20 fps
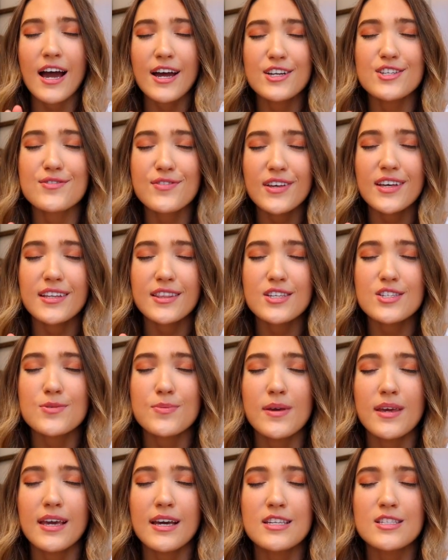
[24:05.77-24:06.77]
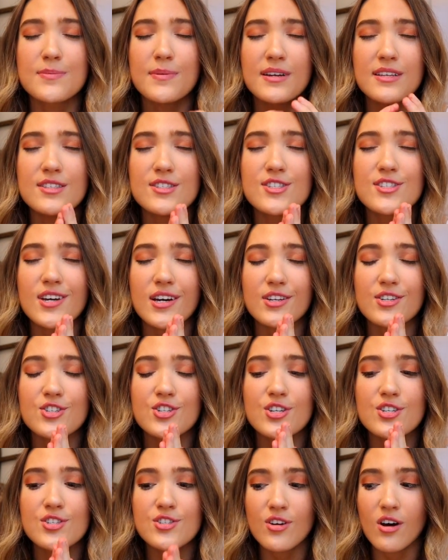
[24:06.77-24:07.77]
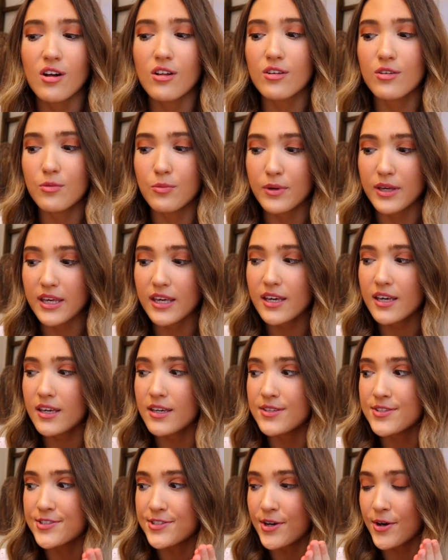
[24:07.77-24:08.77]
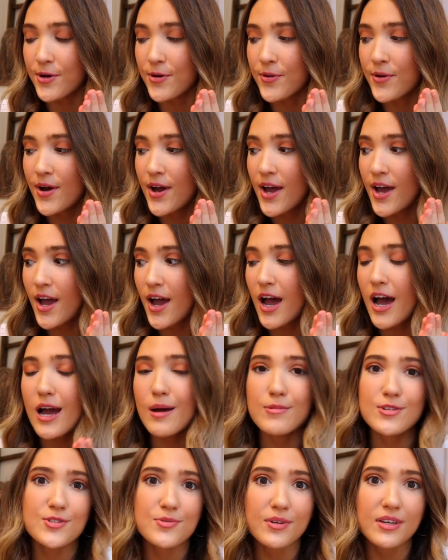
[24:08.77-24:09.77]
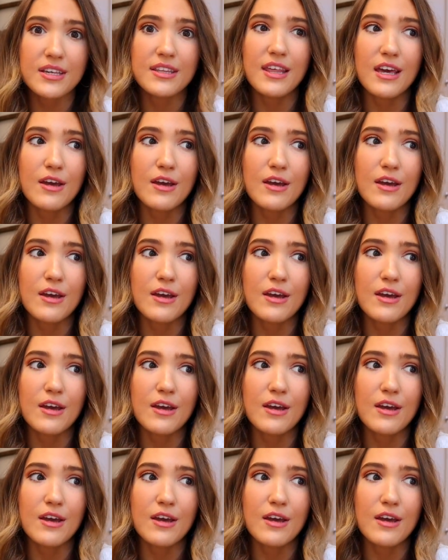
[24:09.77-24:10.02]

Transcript: I just feel like this week has been such a solid week, and so I'm just really